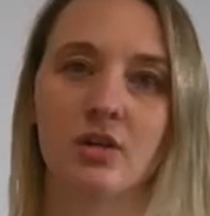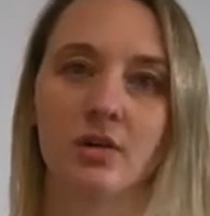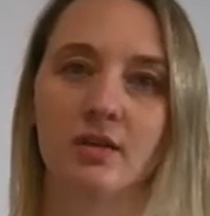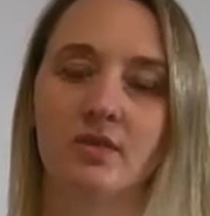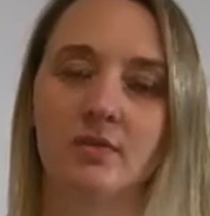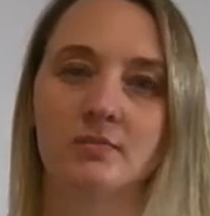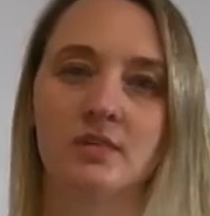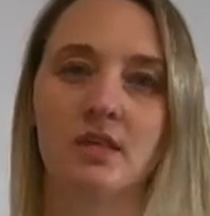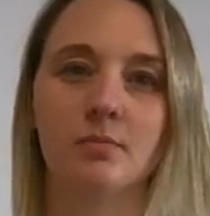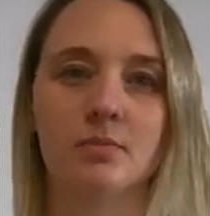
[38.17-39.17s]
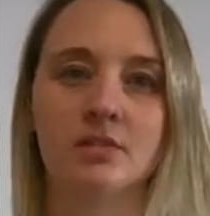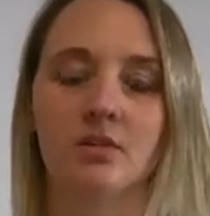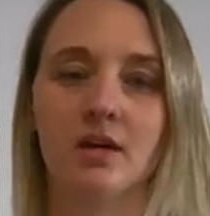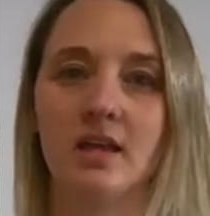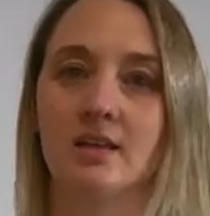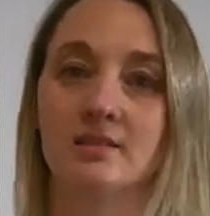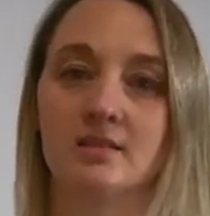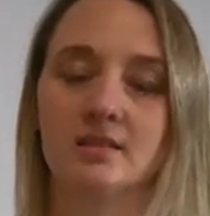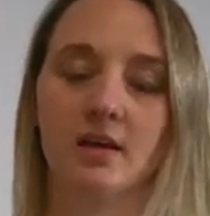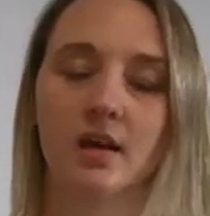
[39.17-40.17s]
or give them tips or
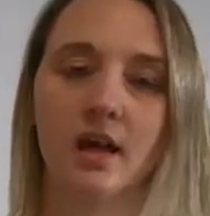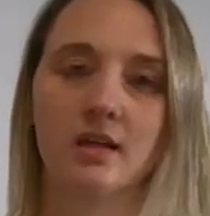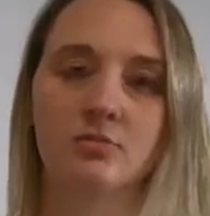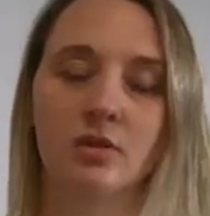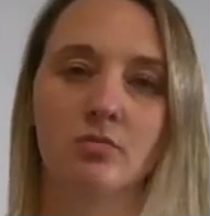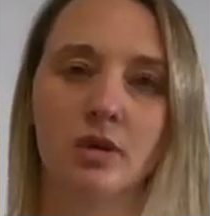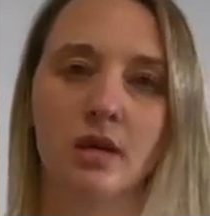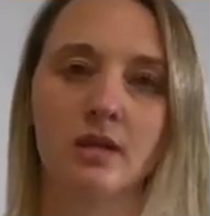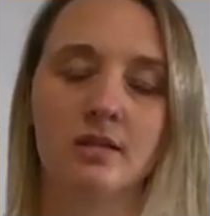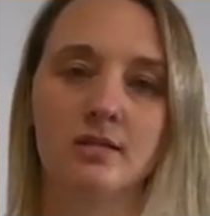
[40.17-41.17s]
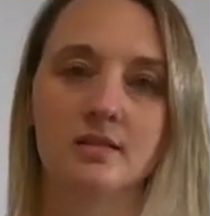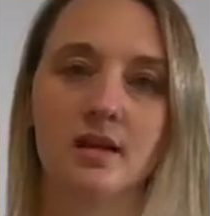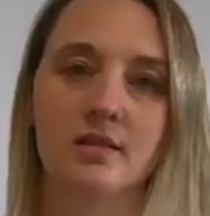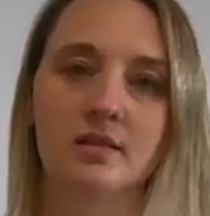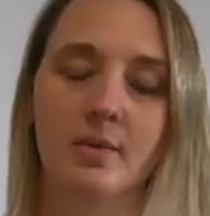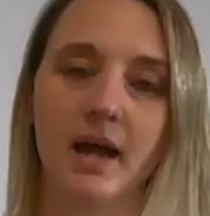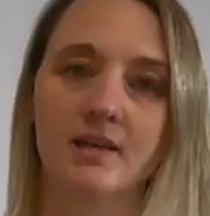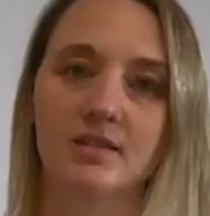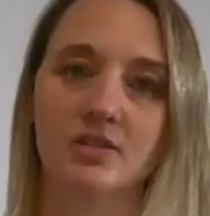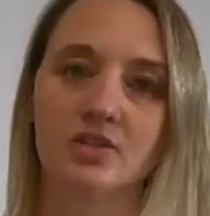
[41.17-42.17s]
hints as we read and discuss a
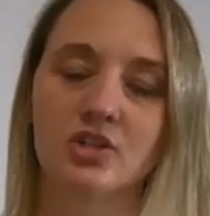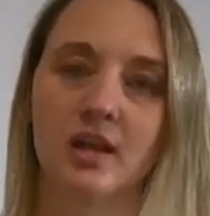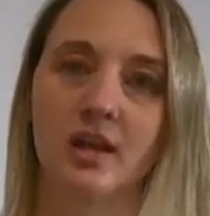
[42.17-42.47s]
passage,